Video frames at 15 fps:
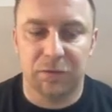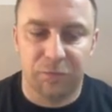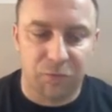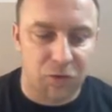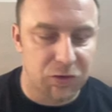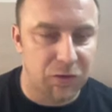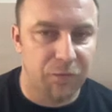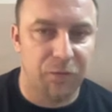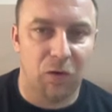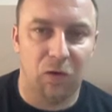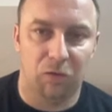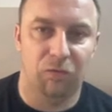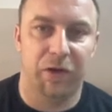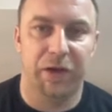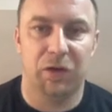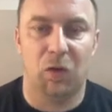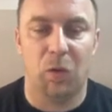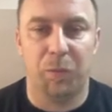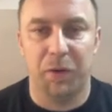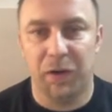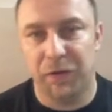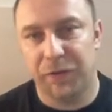First of all, great
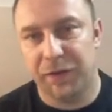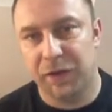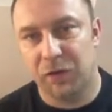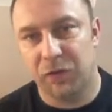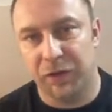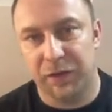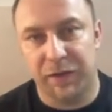opening theory,